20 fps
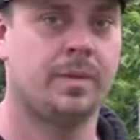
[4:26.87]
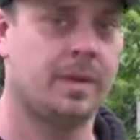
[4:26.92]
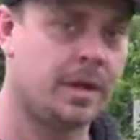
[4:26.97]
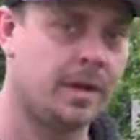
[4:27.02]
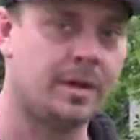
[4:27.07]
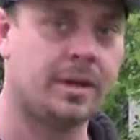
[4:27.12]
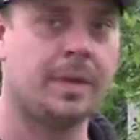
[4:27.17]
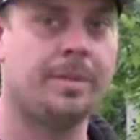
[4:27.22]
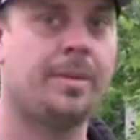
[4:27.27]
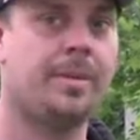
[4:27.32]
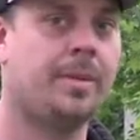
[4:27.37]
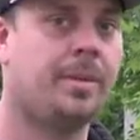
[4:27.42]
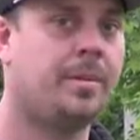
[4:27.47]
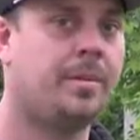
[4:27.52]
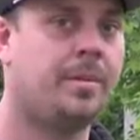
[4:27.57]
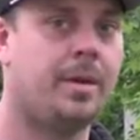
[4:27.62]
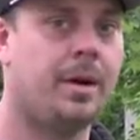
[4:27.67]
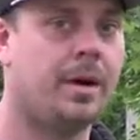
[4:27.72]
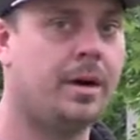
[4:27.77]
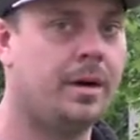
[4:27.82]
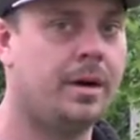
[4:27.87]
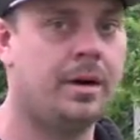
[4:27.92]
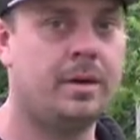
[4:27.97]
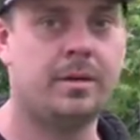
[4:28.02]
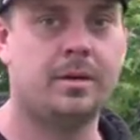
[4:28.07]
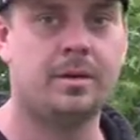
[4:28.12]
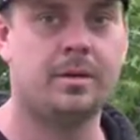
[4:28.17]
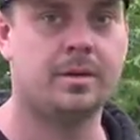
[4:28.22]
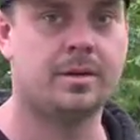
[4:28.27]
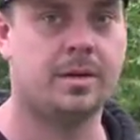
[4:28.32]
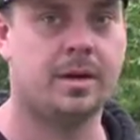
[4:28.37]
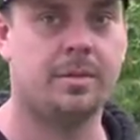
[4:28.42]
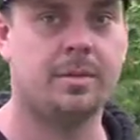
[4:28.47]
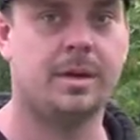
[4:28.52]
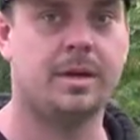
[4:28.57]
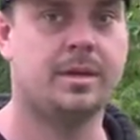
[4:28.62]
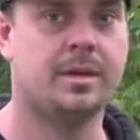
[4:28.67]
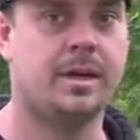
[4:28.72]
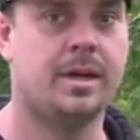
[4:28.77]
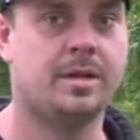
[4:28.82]
then dip them in butter or something
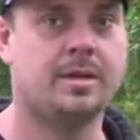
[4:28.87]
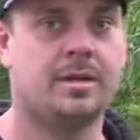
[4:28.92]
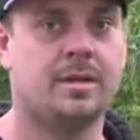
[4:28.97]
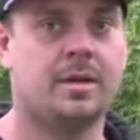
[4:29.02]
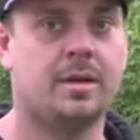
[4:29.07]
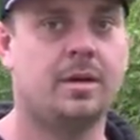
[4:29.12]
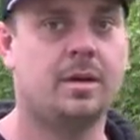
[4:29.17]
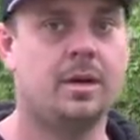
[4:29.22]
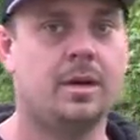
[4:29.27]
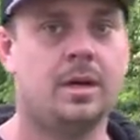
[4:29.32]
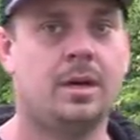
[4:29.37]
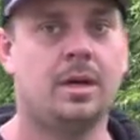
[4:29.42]
like that too.